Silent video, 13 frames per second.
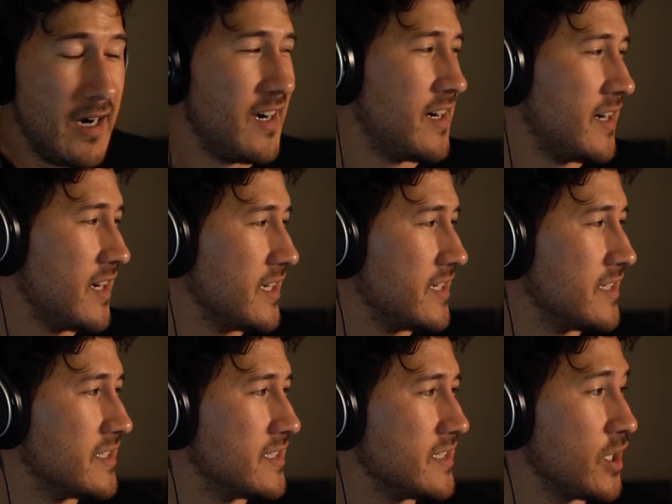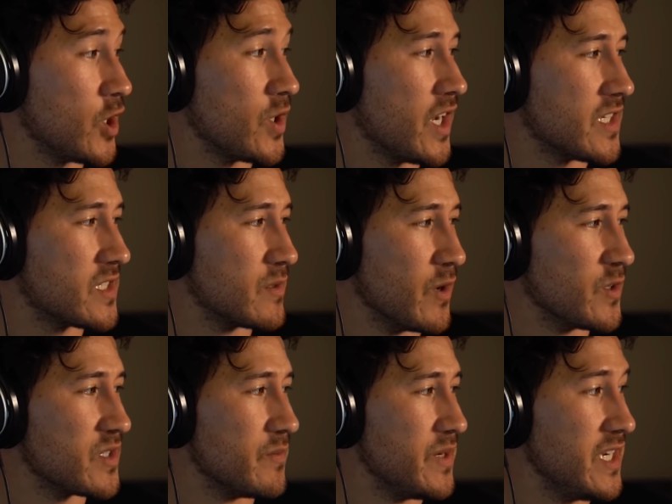Hi. You're not
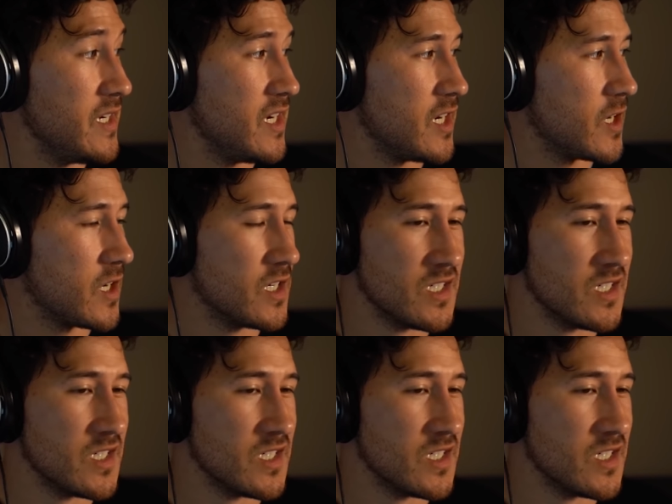supposed to be here.